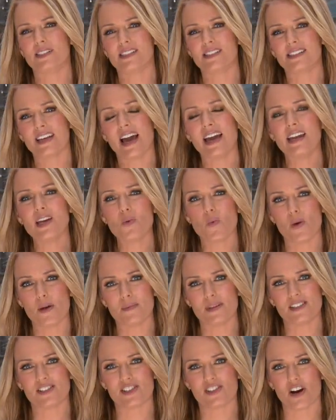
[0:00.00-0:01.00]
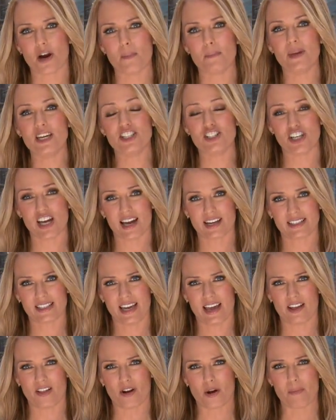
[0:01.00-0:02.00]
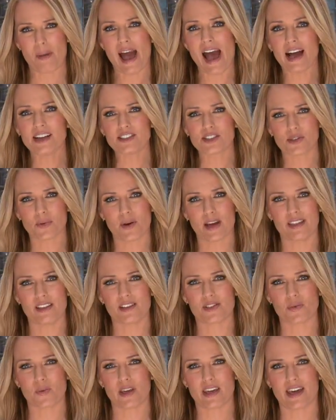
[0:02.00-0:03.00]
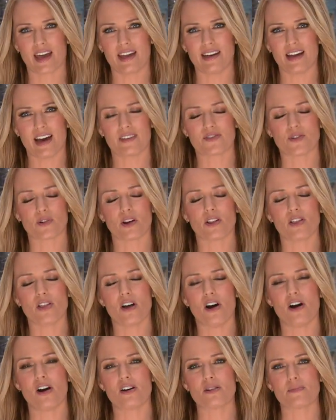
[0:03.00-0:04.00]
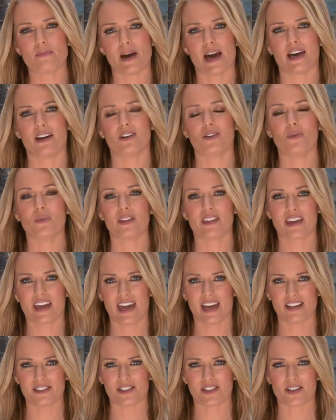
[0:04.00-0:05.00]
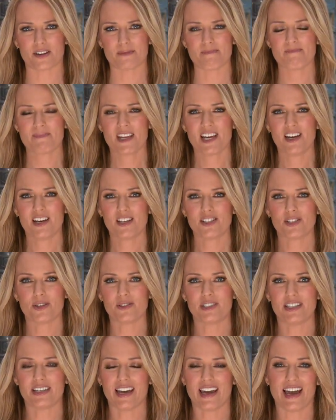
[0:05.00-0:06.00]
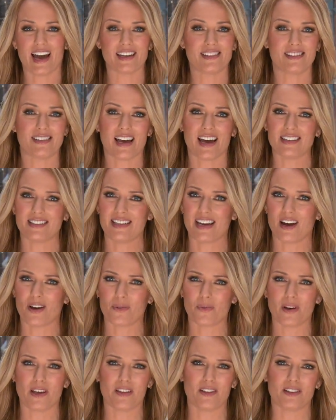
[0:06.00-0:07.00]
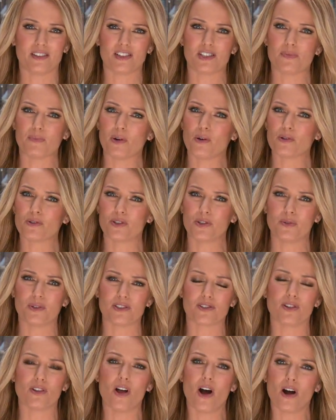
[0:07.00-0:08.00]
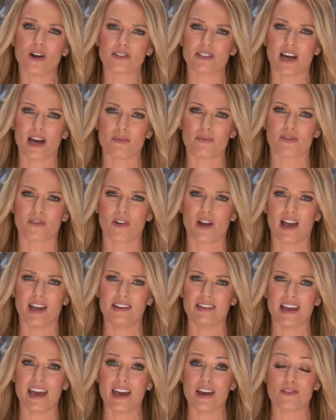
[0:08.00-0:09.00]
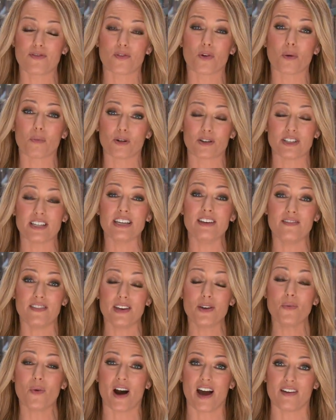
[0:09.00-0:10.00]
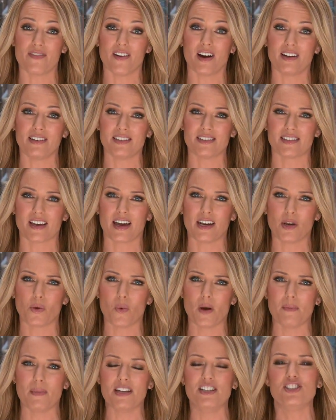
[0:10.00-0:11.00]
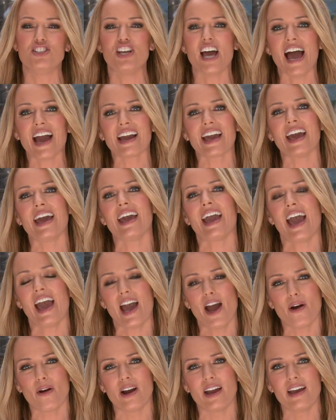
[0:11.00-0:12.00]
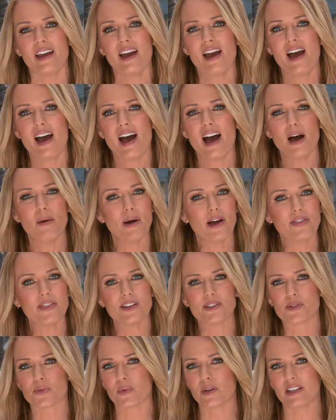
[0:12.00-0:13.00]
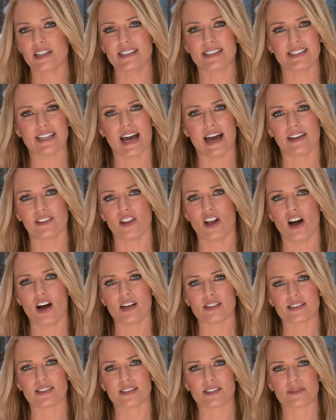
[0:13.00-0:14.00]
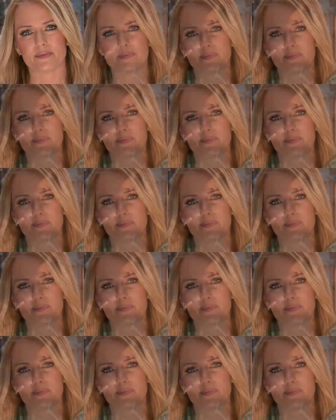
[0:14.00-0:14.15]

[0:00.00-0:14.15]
designing women star Meshach Taylor, passed away this weekend after a long battle with cancer. So today I sat down with and spoke to his longtime friend and former TV wife on Designing Women, Jackee Harry, about this really sad loss.